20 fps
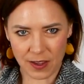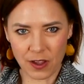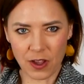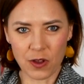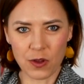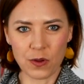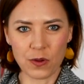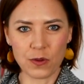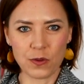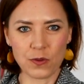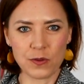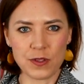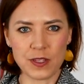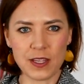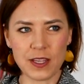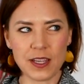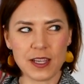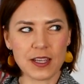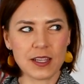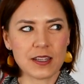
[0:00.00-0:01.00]

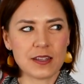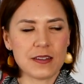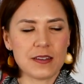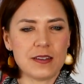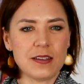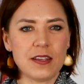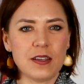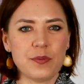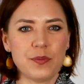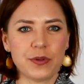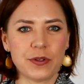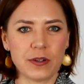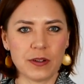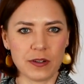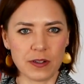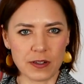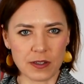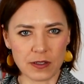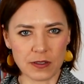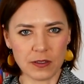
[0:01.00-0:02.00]
holding
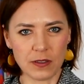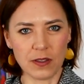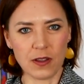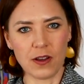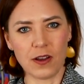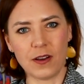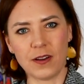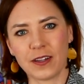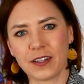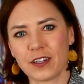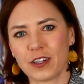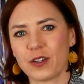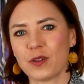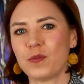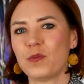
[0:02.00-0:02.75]
deeper, longer